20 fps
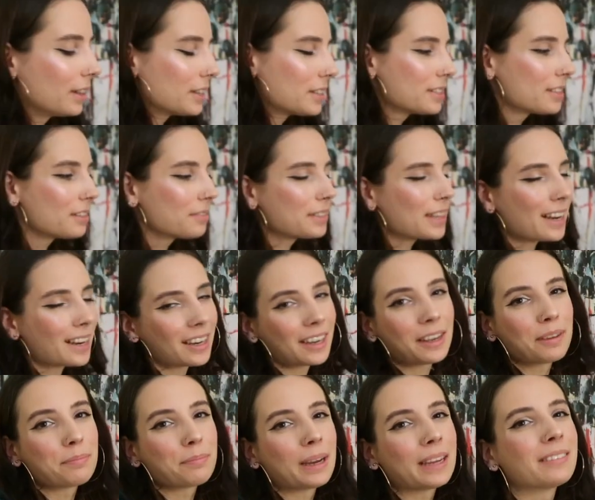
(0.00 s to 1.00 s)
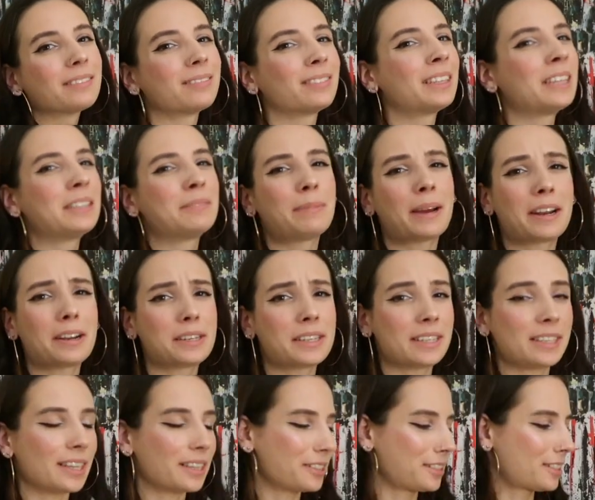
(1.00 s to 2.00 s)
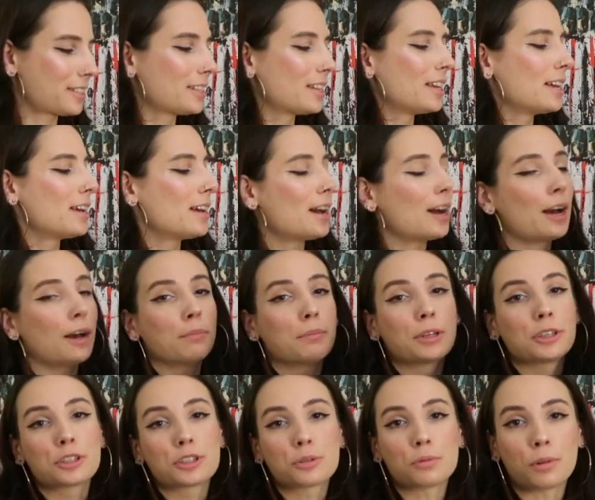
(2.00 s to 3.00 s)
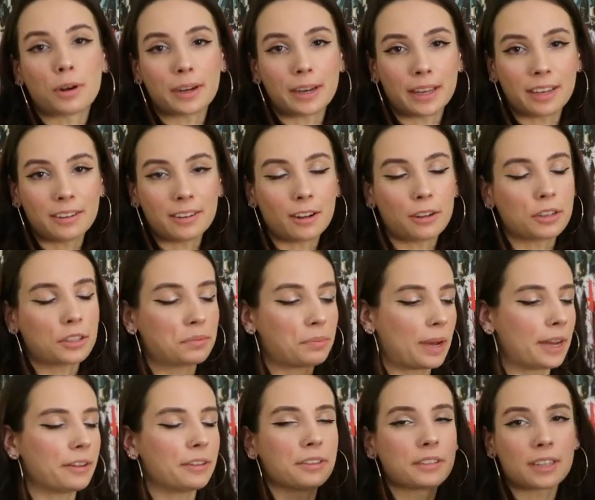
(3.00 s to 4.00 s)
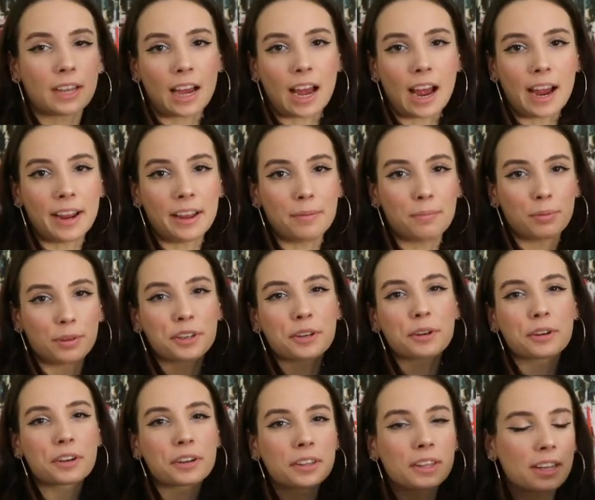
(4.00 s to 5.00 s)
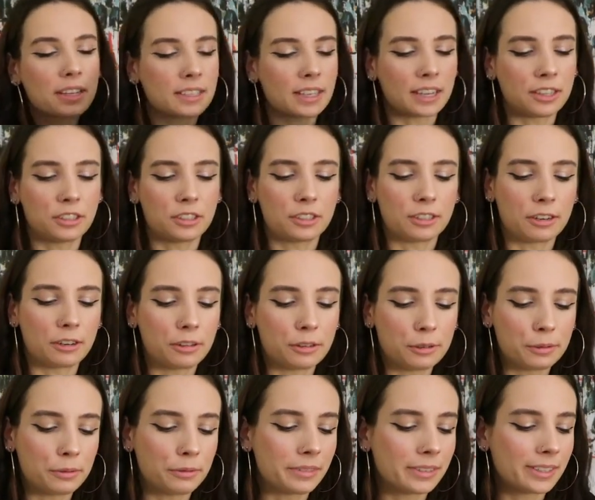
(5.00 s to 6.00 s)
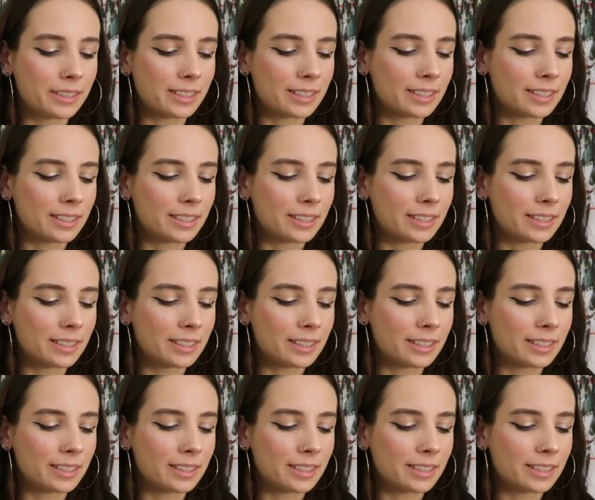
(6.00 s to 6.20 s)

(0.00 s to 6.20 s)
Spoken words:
Well, I still have to edit it, but minor details. Sworn In, All Smiles. I pre-ordered this. I don't